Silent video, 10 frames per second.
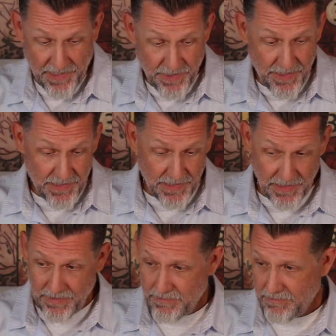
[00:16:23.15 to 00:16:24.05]
I thought I'd
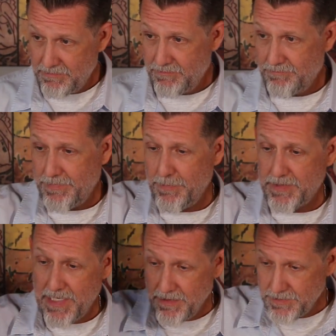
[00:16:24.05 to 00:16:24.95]
need paper
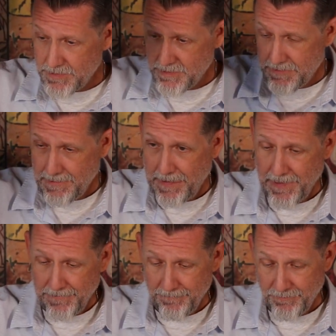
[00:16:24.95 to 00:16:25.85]
towels
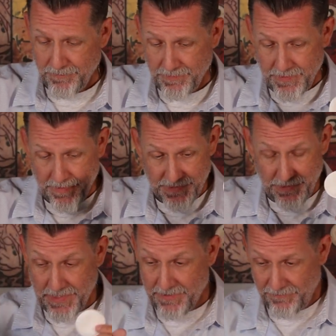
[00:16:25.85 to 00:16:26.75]
because I
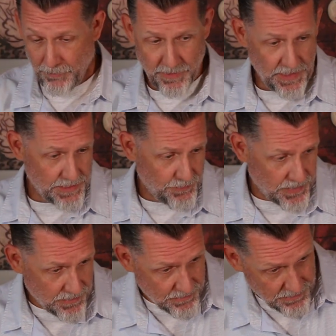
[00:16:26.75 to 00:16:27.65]
only had 4 of these,
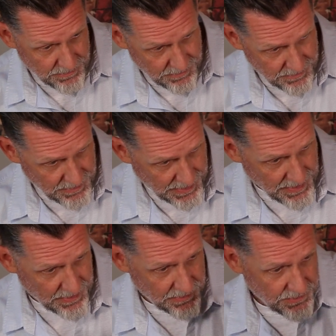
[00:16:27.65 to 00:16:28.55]
but I
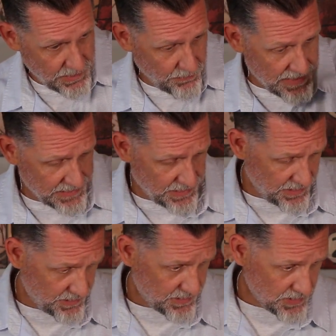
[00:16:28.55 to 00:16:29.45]
got 2
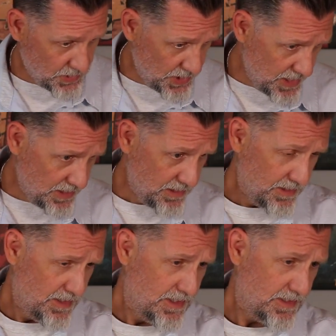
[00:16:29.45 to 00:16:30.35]
S's, the chin,
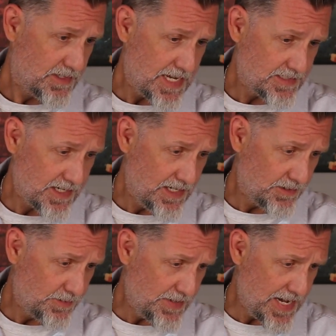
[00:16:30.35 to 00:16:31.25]
the Cascade
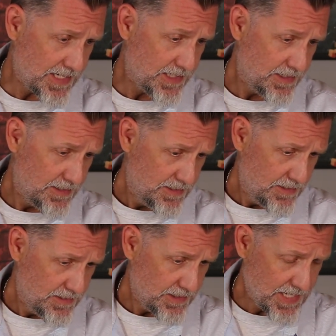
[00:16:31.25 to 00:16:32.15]
on the back, the